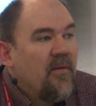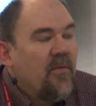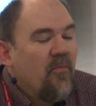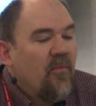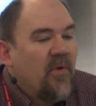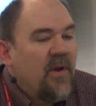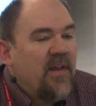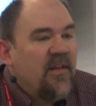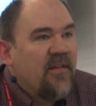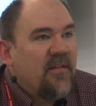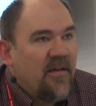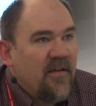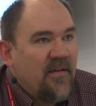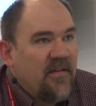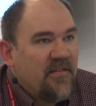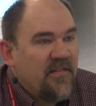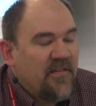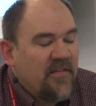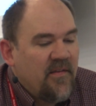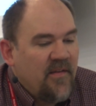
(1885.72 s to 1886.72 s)
What it
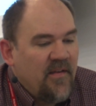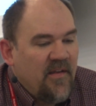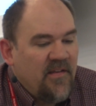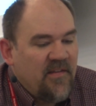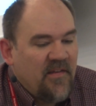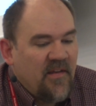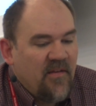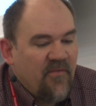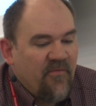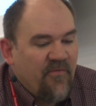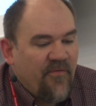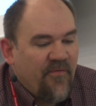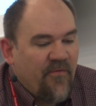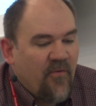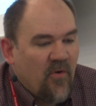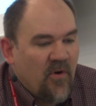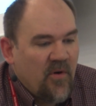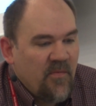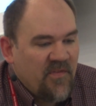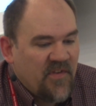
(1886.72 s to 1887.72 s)
does is it
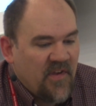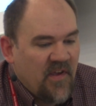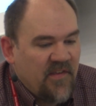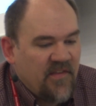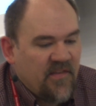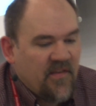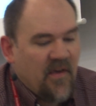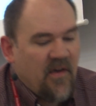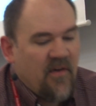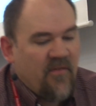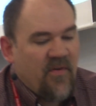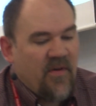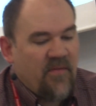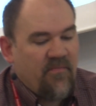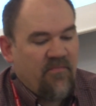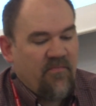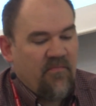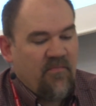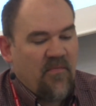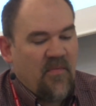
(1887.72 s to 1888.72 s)
informs us of a
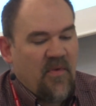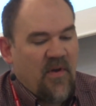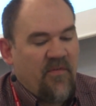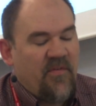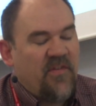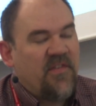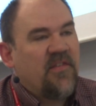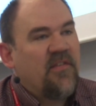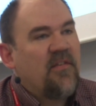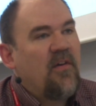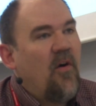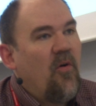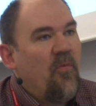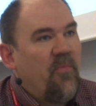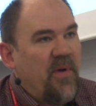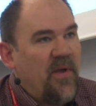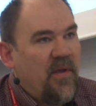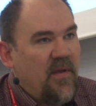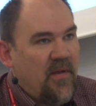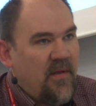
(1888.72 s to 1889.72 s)

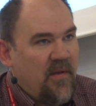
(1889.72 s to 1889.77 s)
scope